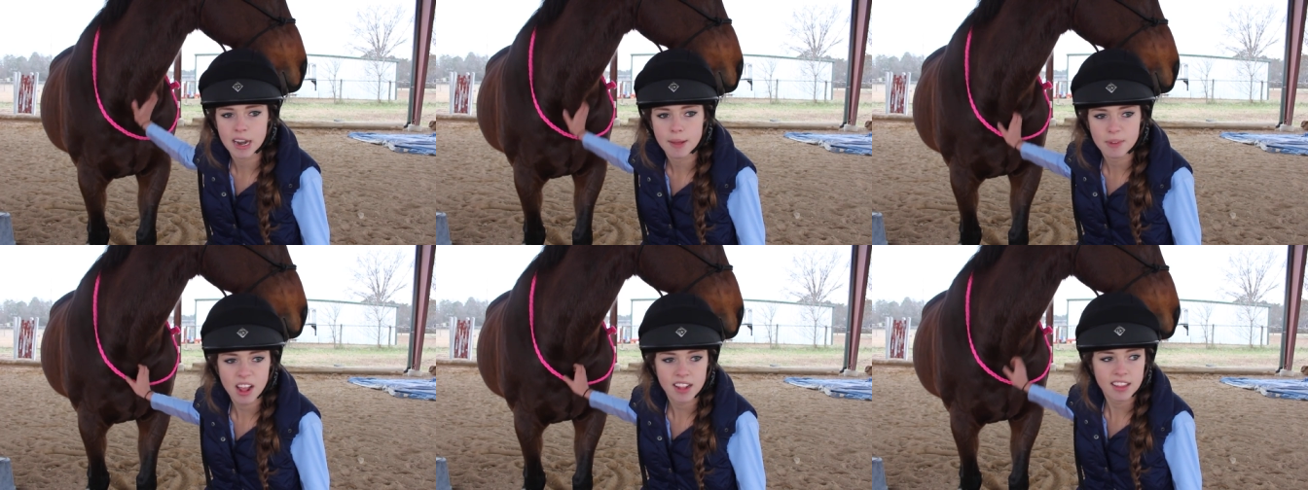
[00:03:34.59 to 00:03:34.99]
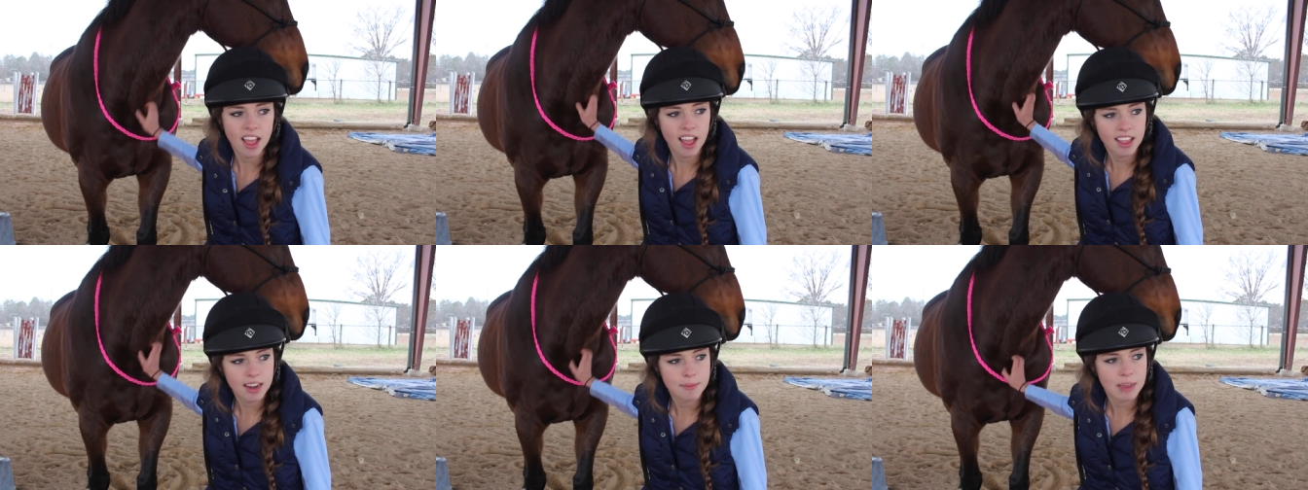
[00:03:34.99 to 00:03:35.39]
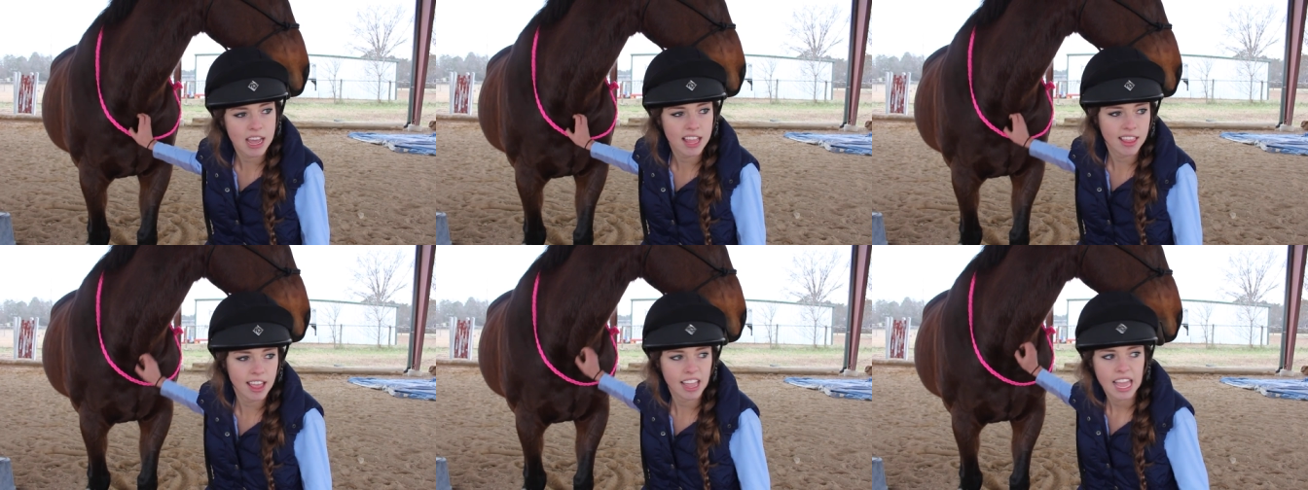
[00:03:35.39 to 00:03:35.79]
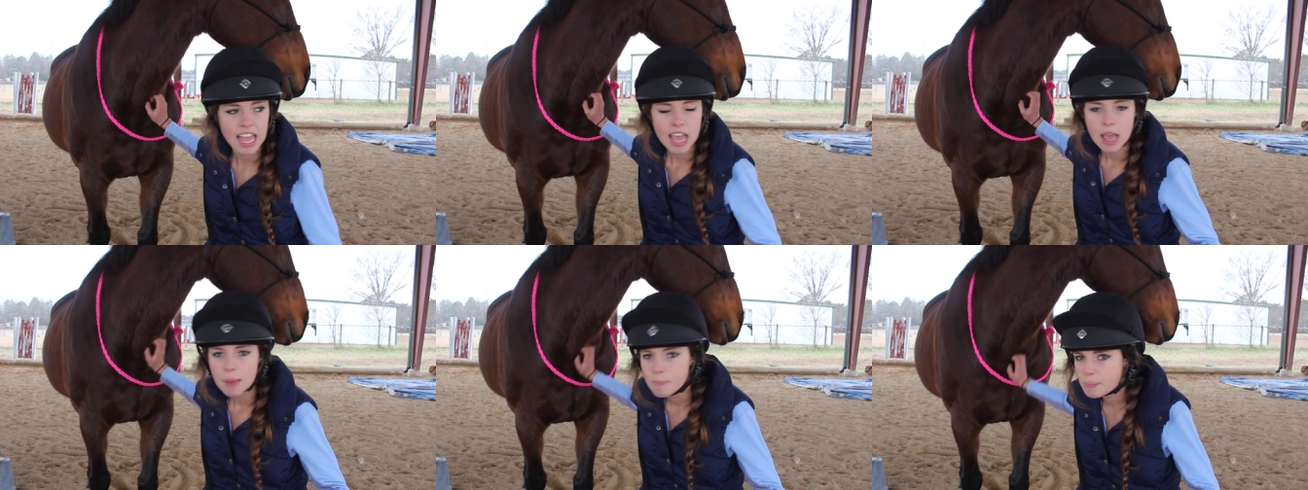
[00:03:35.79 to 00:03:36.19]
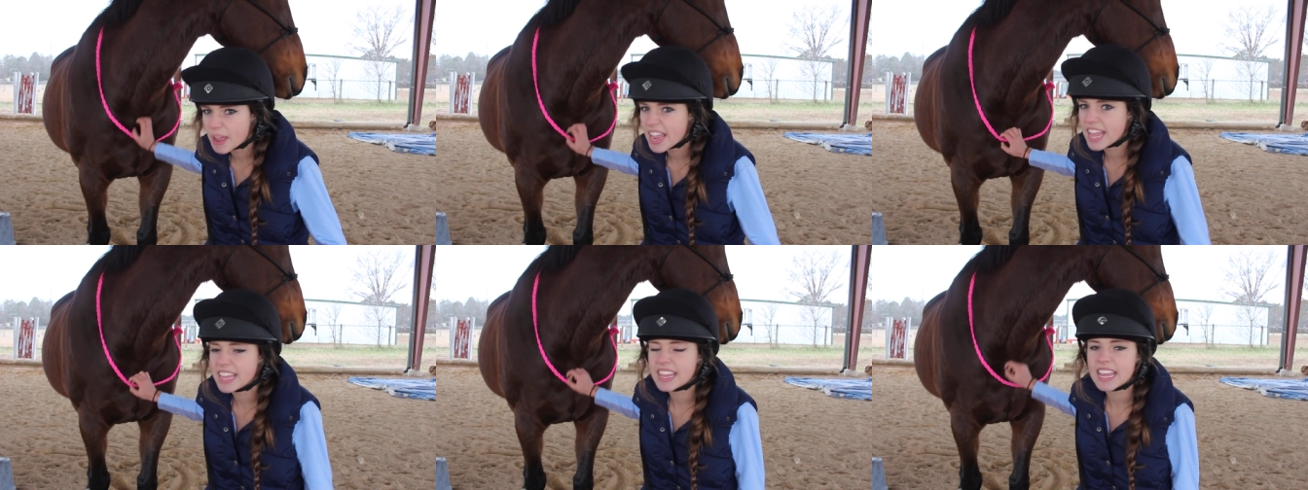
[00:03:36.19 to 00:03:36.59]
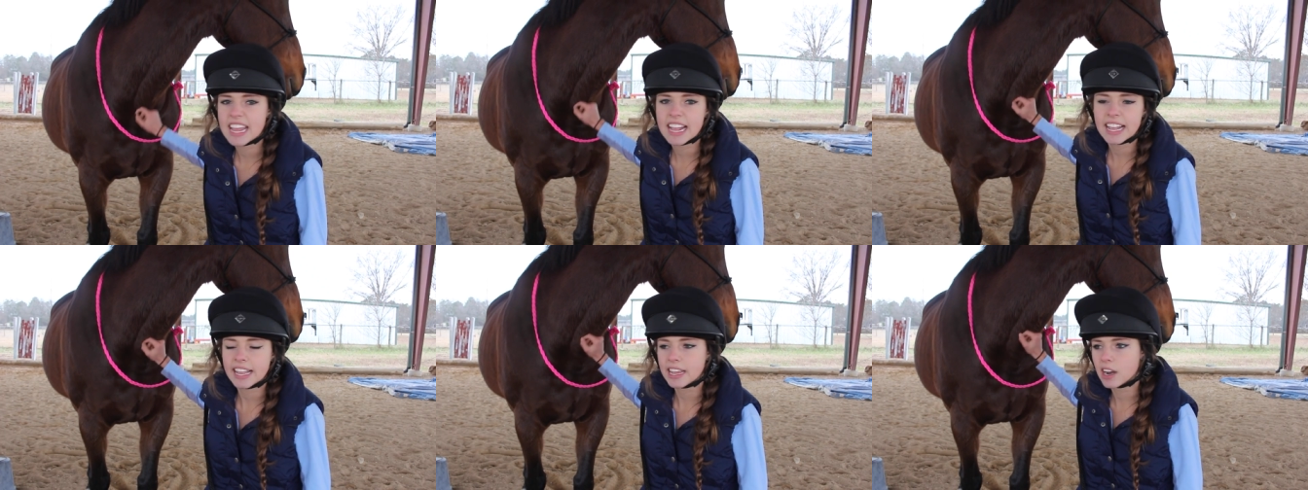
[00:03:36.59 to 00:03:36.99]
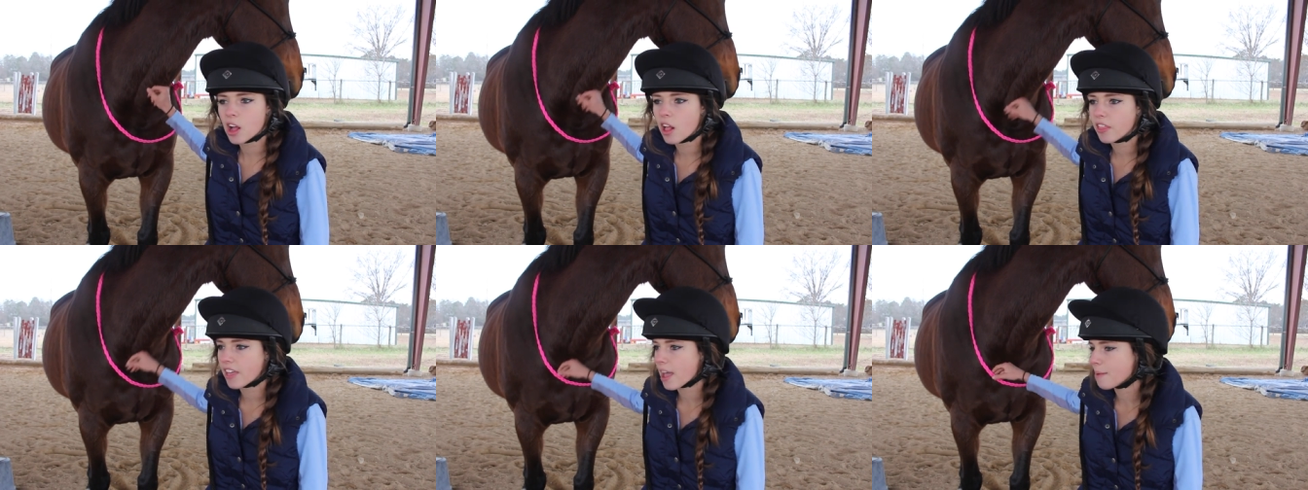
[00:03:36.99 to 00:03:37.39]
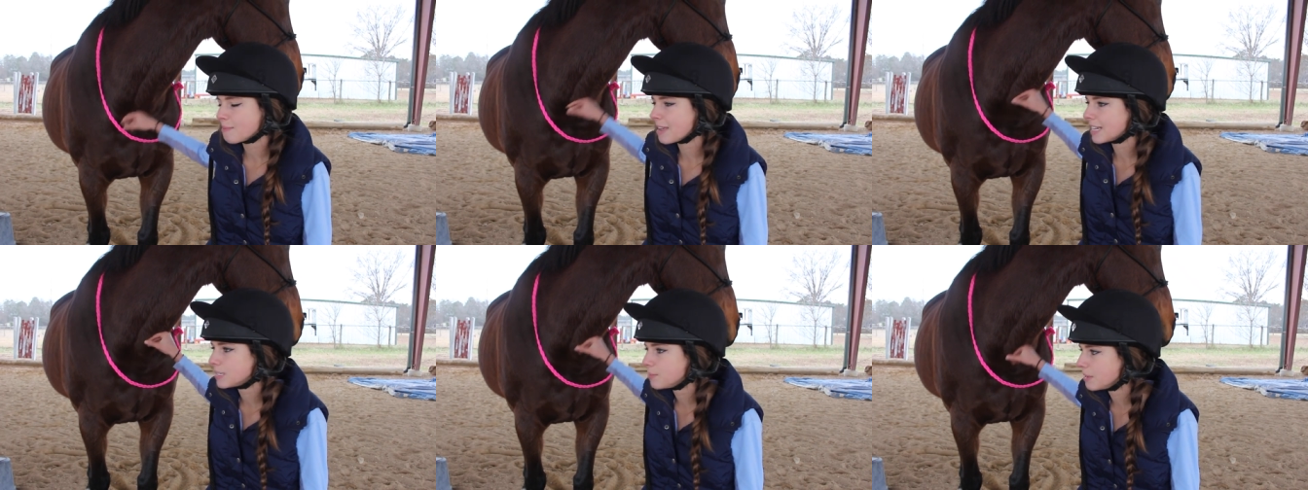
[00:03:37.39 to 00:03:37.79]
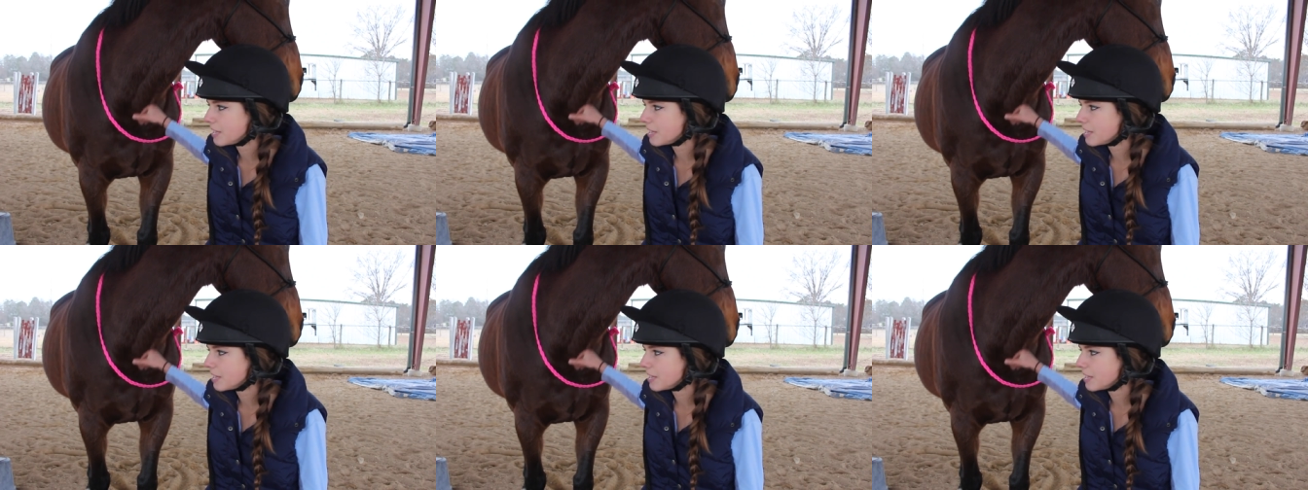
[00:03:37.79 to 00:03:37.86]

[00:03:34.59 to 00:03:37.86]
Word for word: And I'm not talking about like bathing and all that mess